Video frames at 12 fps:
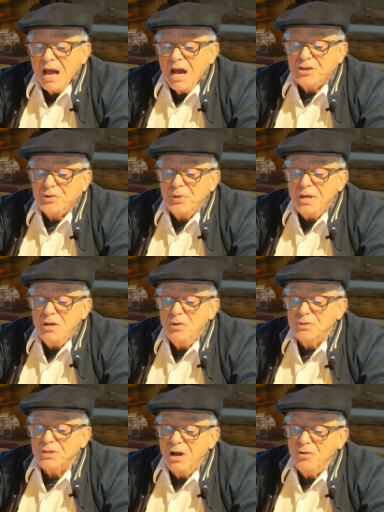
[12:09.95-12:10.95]
A tree
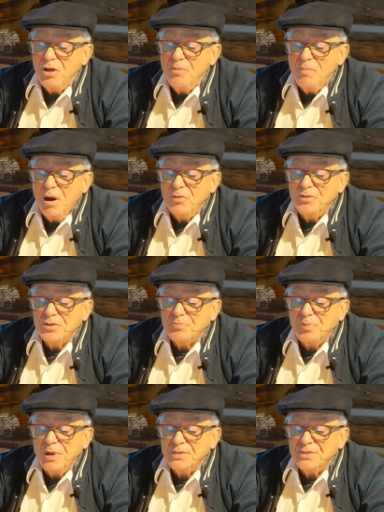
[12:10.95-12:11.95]
whose hungry mouth is
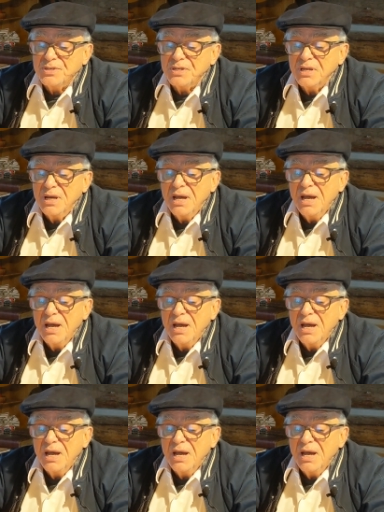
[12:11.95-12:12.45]
pressed